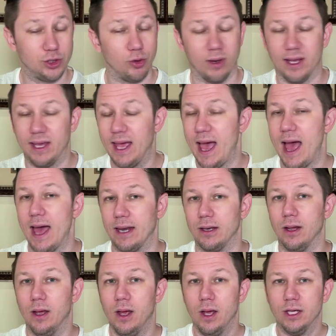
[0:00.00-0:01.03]
So,
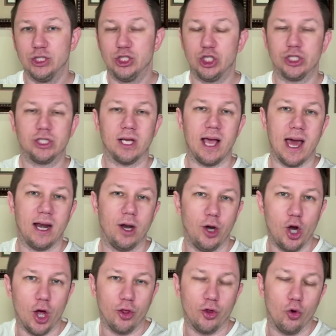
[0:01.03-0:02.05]
again, just a kind of
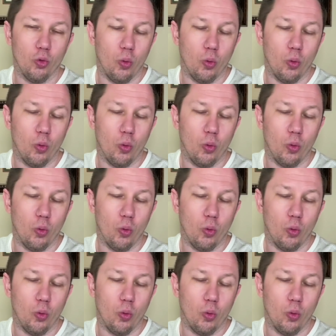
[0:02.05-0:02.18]
another